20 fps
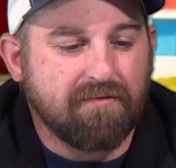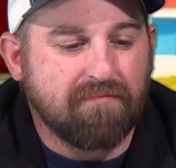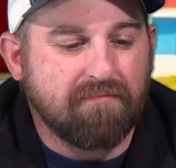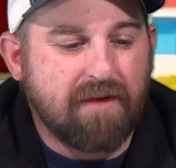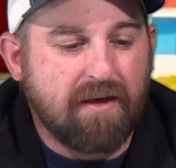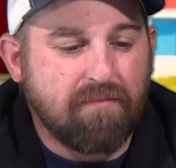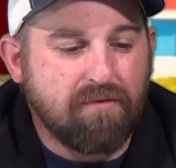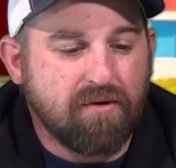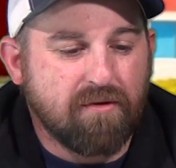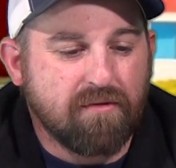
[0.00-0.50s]

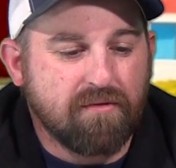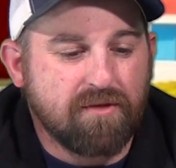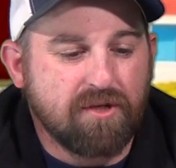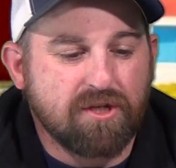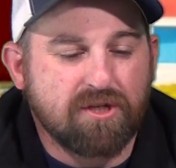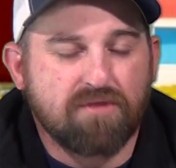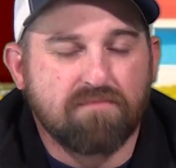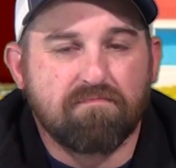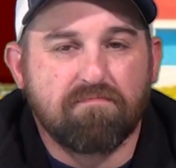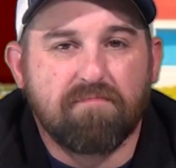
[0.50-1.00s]
Maybe you're
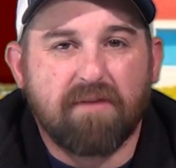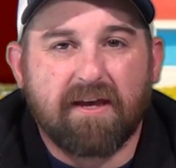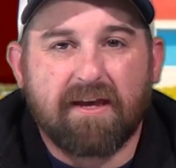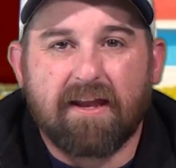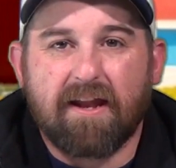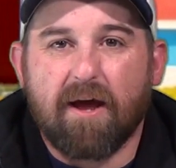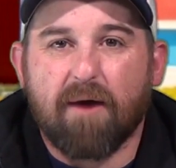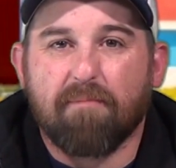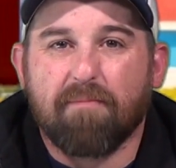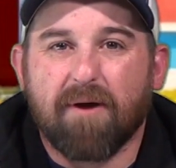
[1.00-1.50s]
just
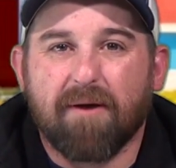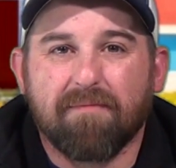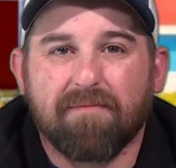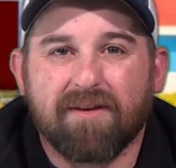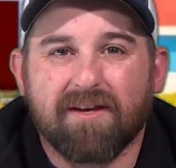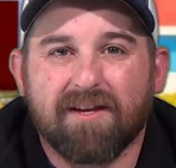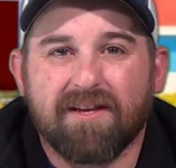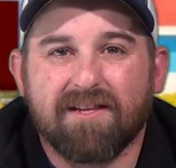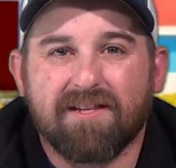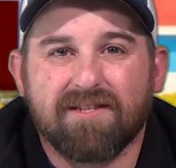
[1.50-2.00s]
picking out
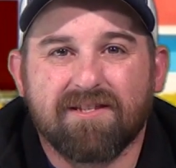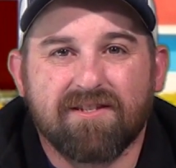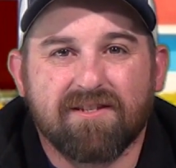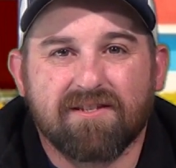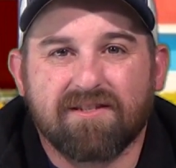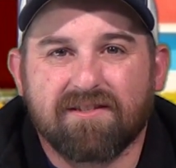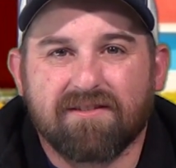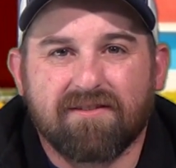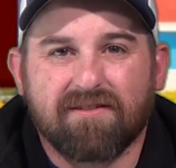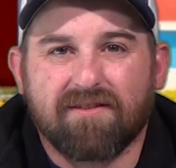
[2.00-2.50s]
pumpkins, you
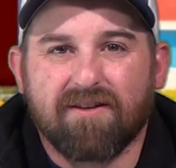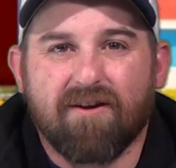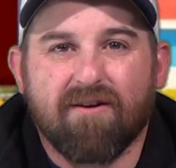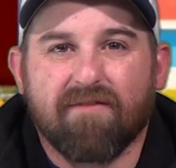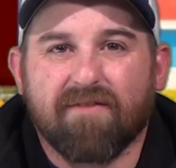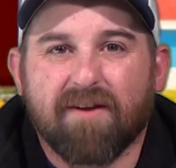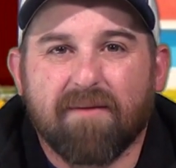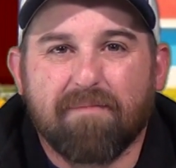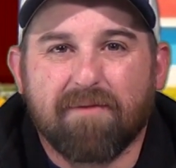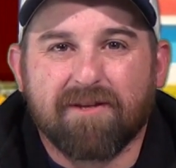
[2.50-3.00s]

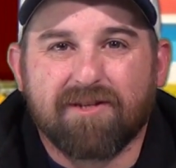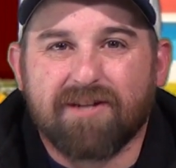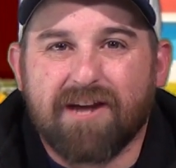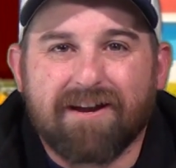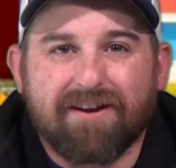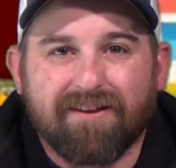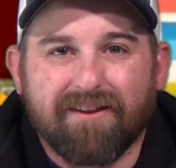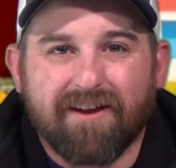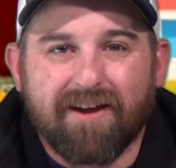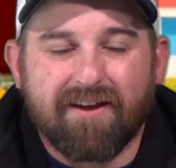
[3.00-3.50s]
carved up a
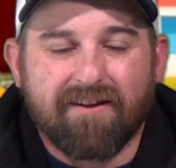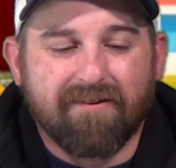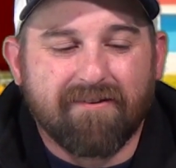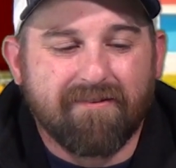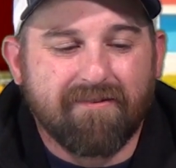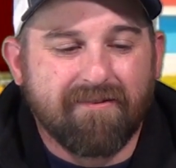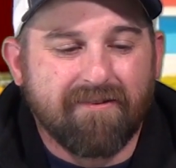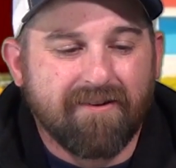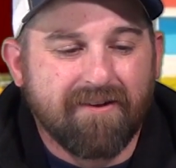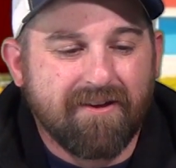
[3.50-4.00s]

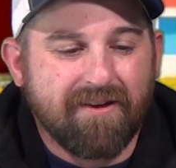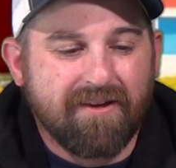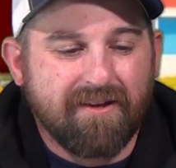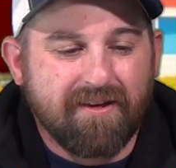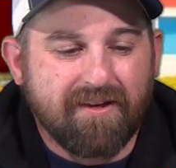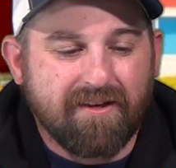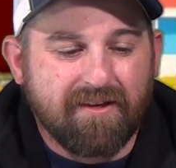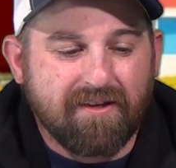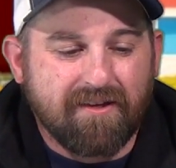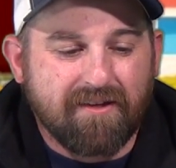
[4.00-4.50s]
jack-o'-lantern,
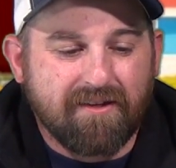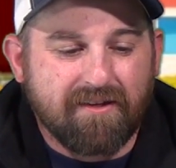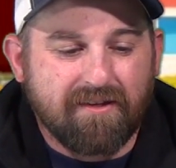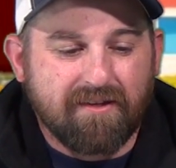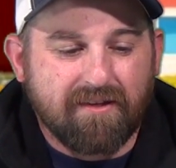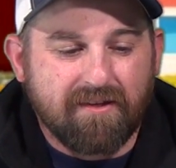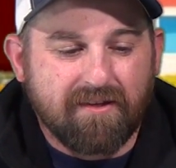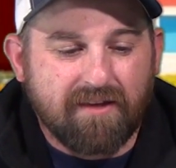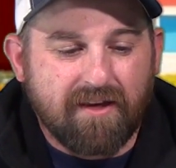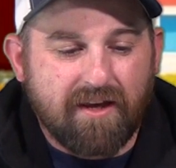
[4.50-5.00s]

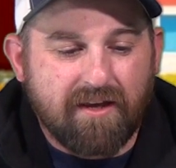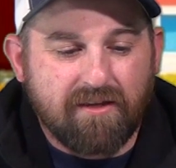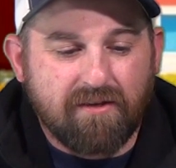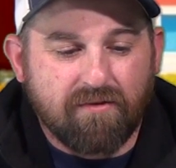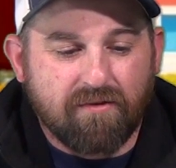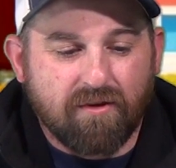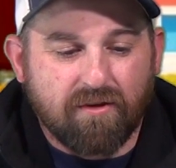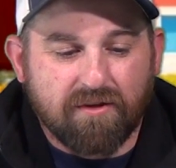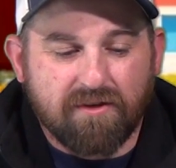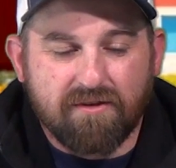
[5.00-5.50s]
and
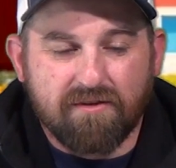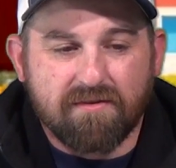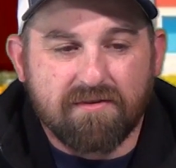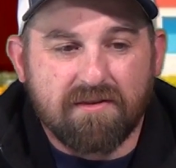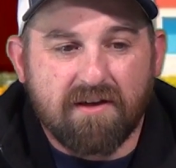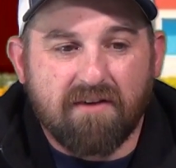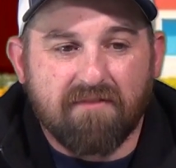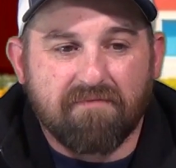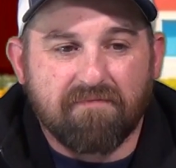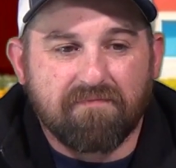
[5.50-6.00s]
you thought to
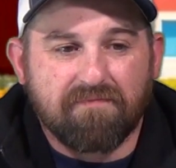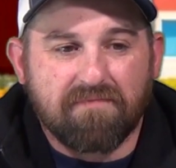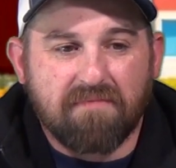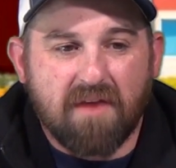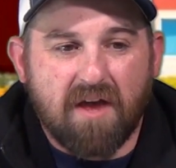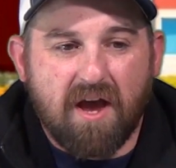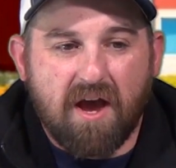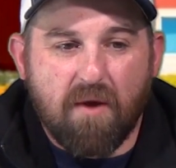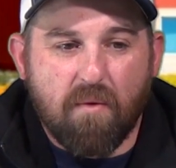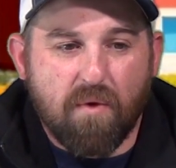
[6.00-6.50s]
yourself,
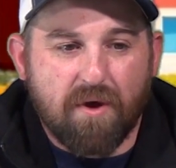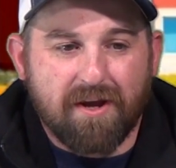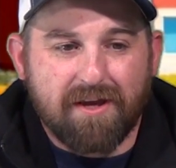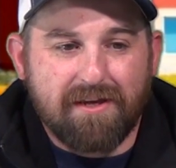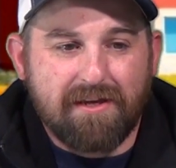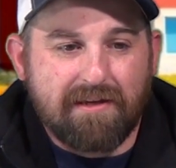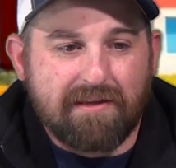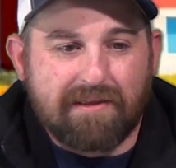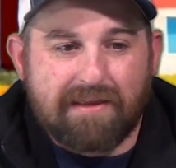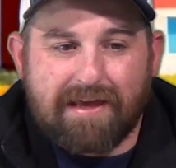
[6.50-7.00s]
I
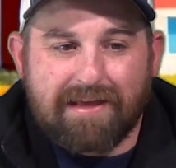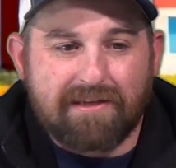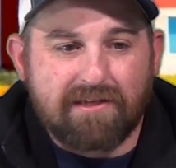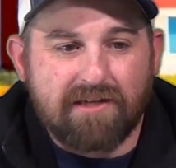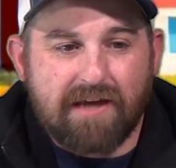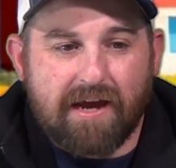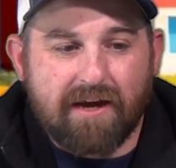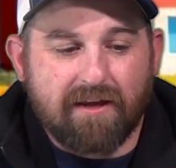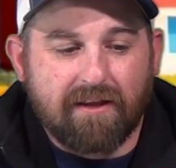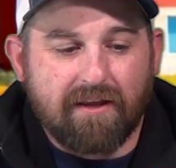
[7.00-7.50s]
want to eat that
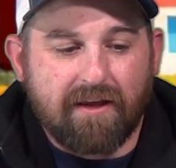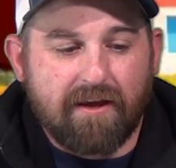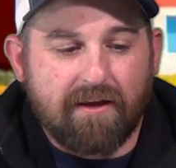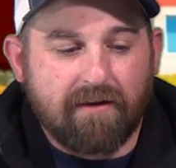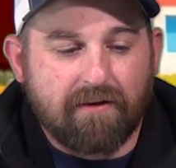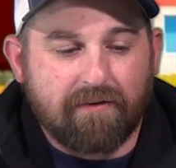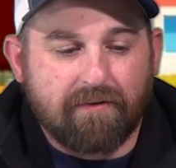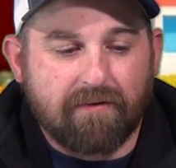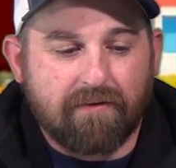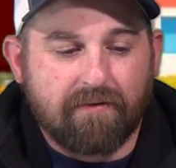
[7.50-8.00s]

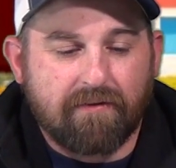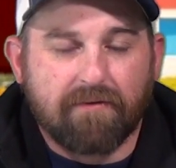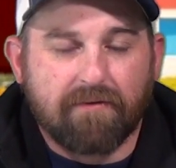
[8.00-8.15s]
jack-o'-lantern.